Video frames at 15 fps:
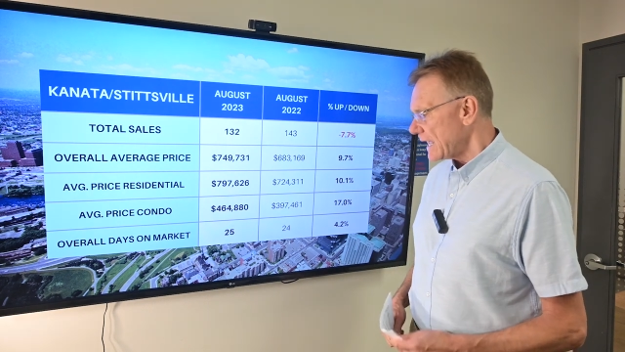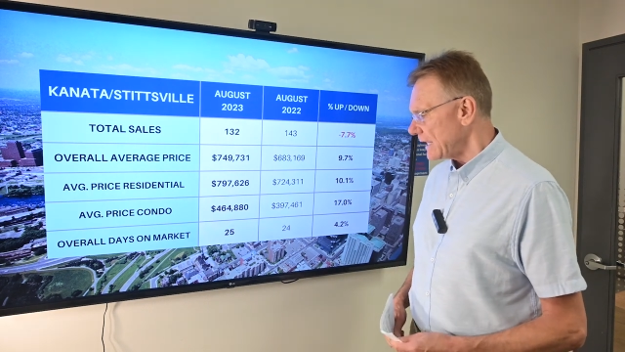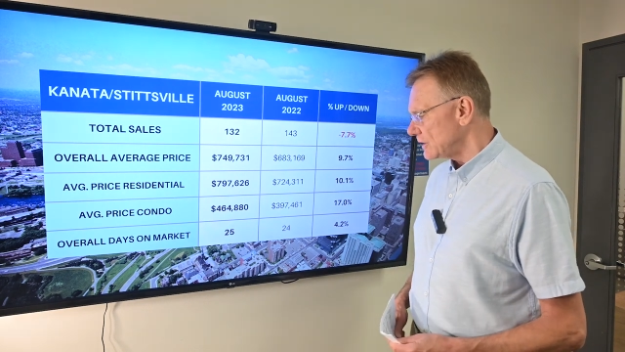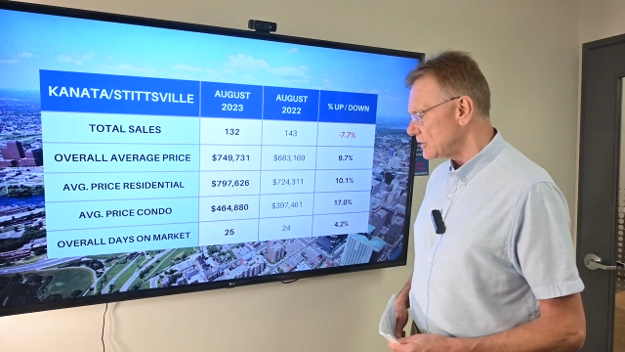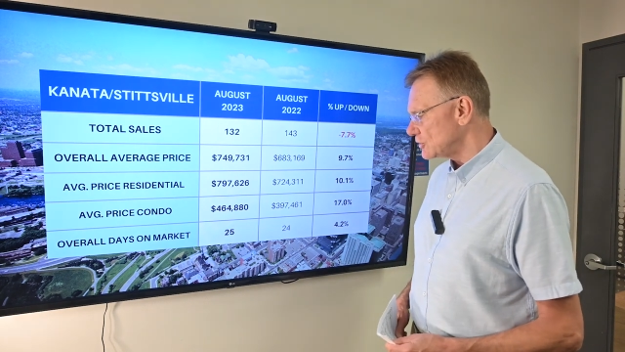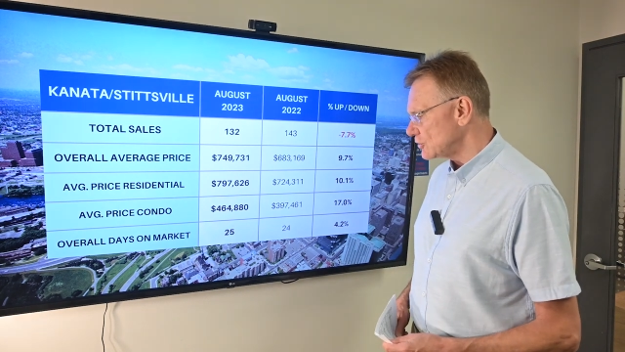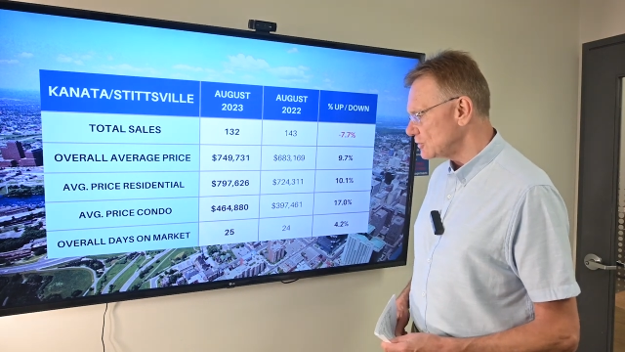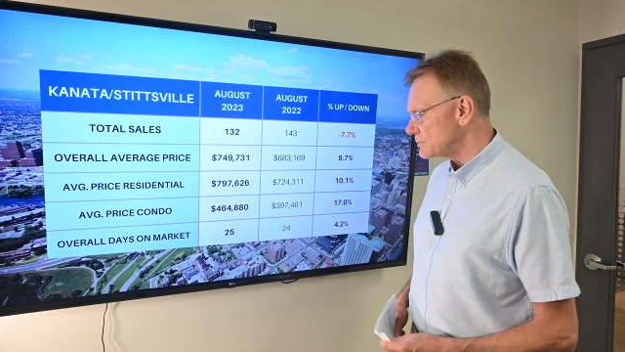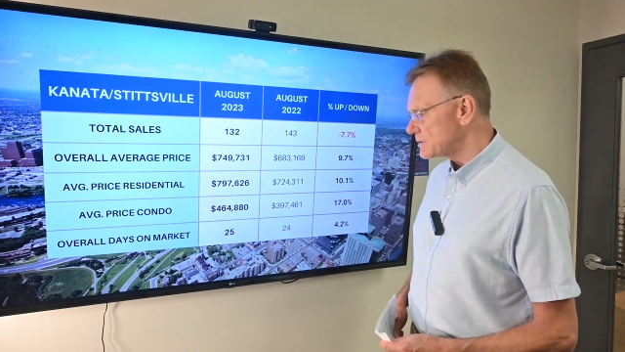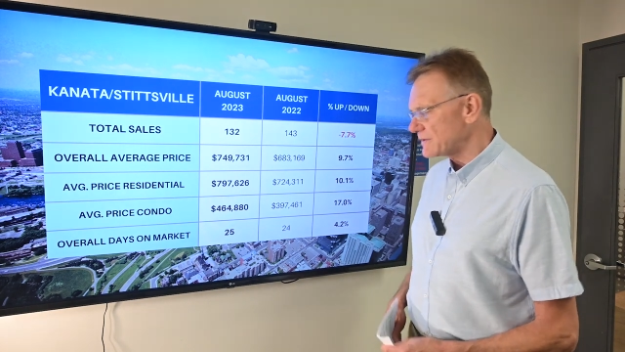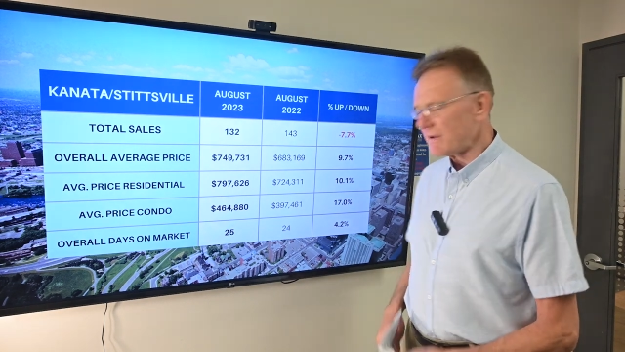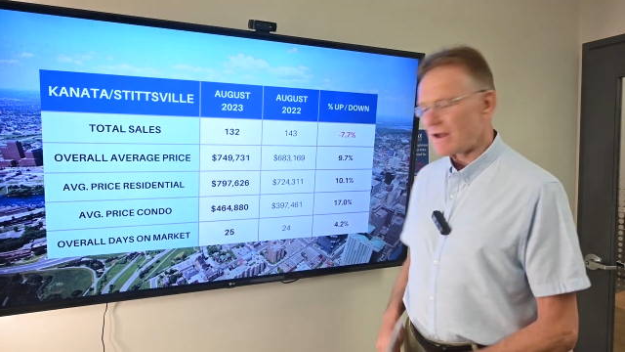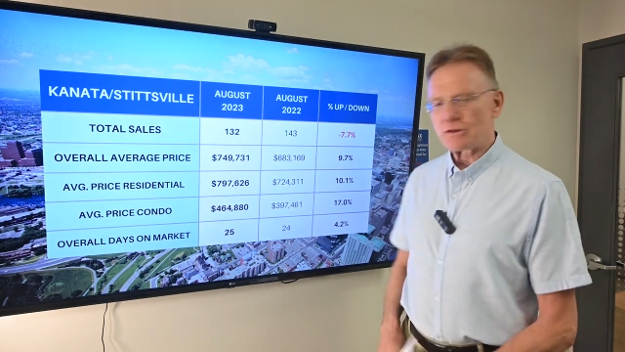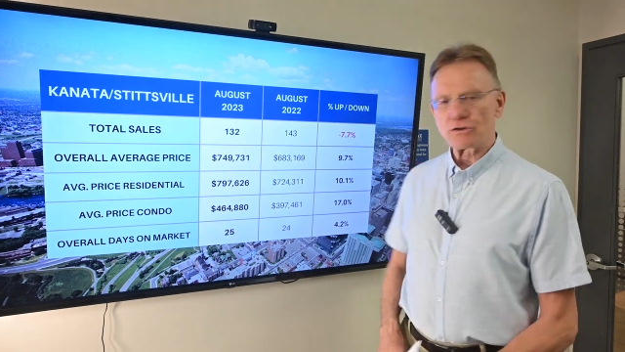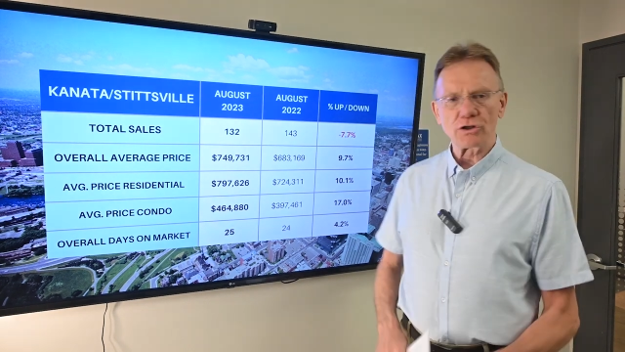And in
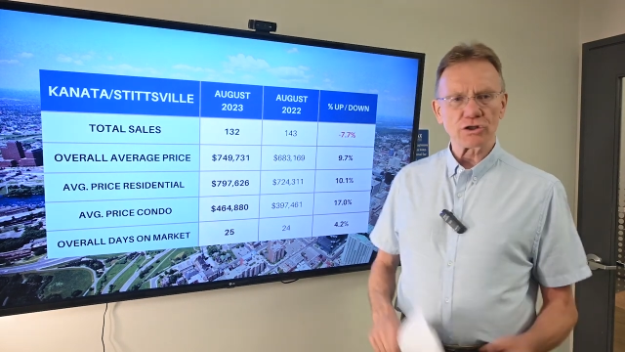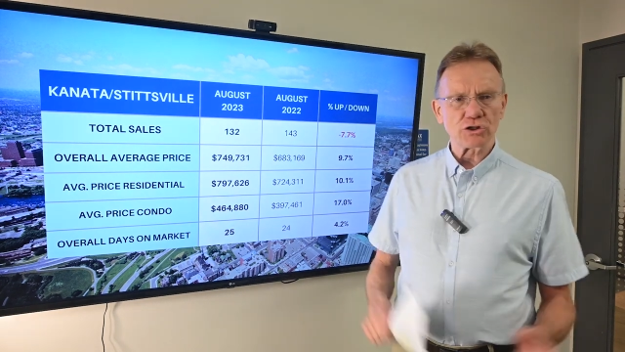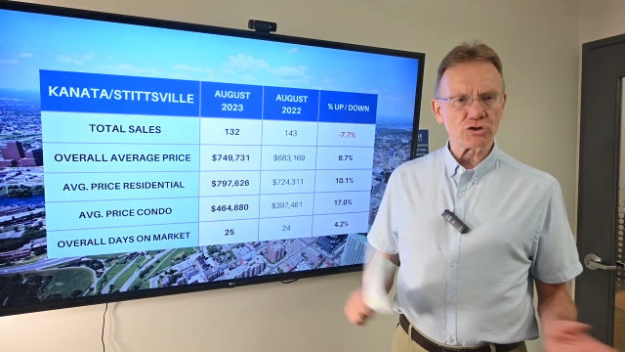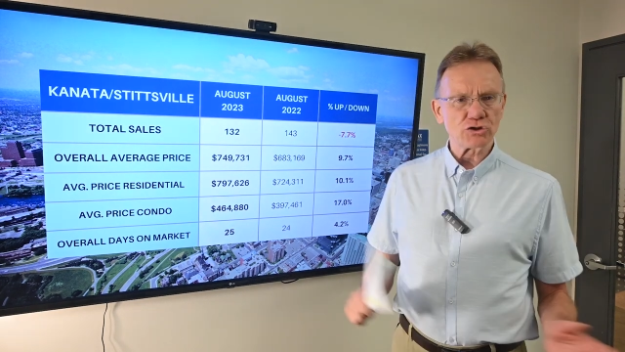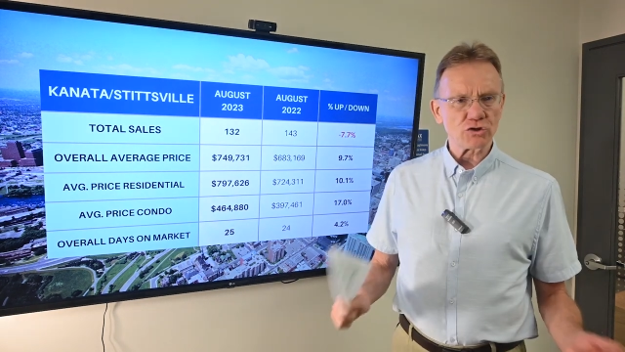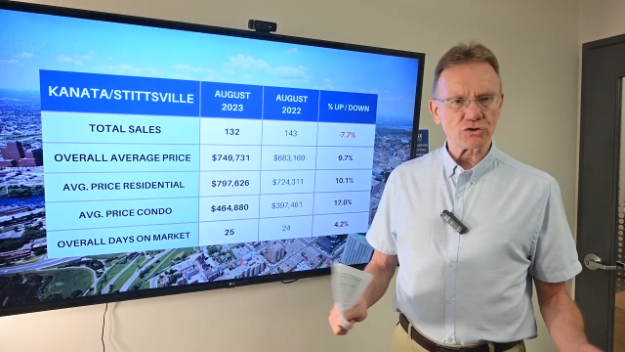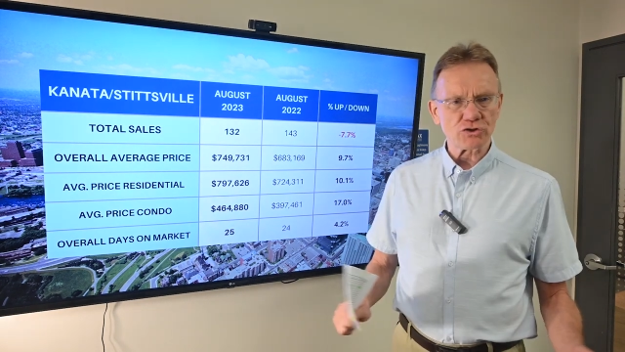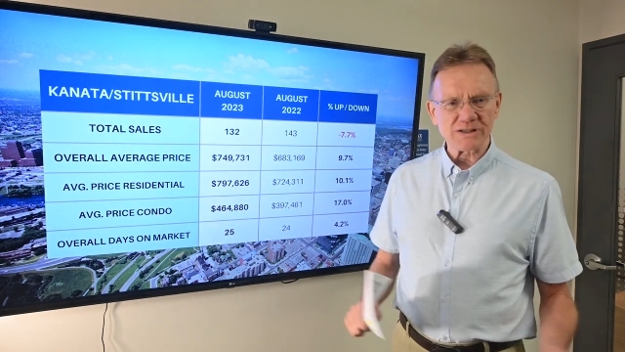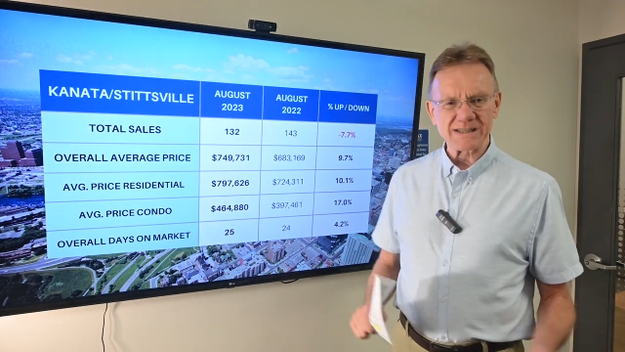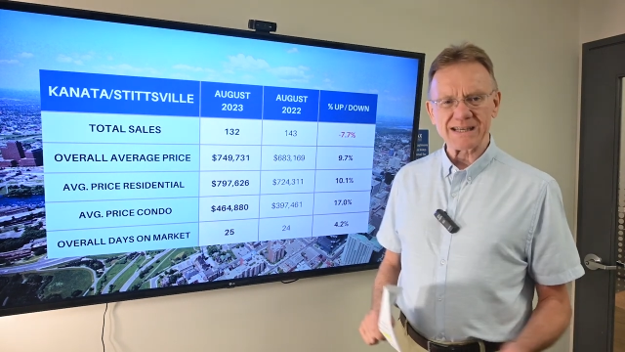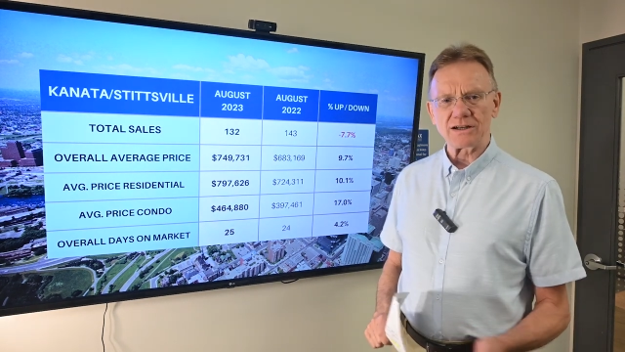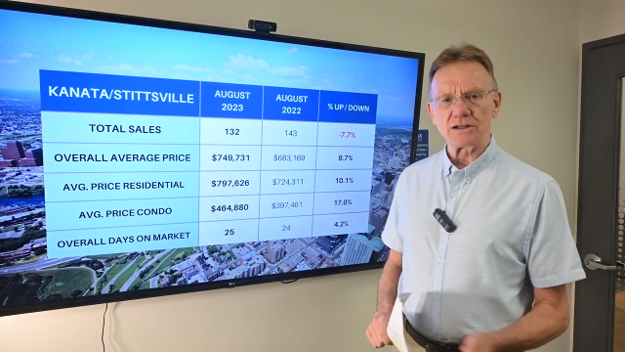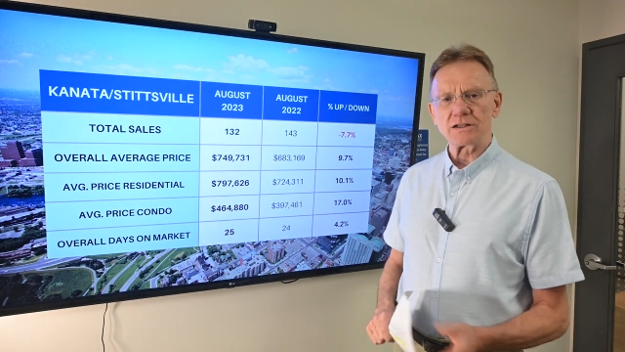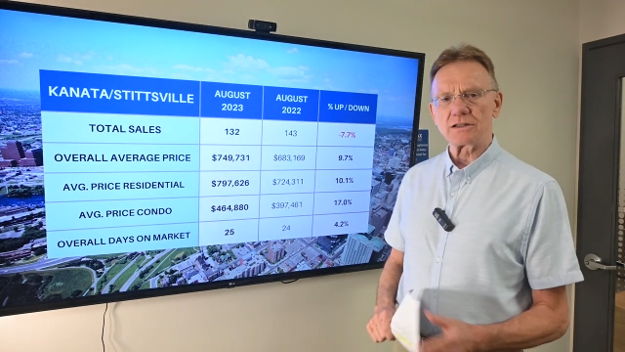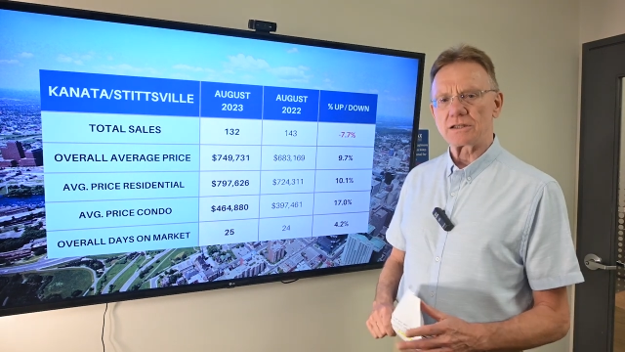terms of how long it took to
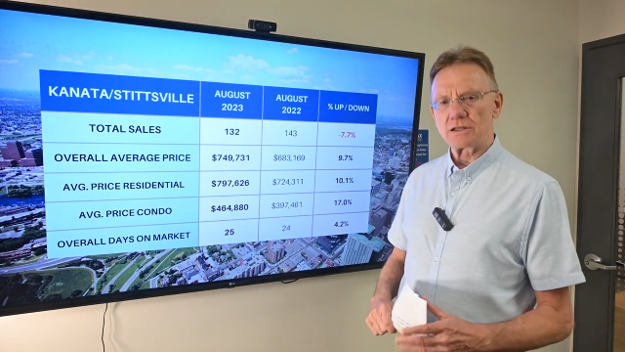sell,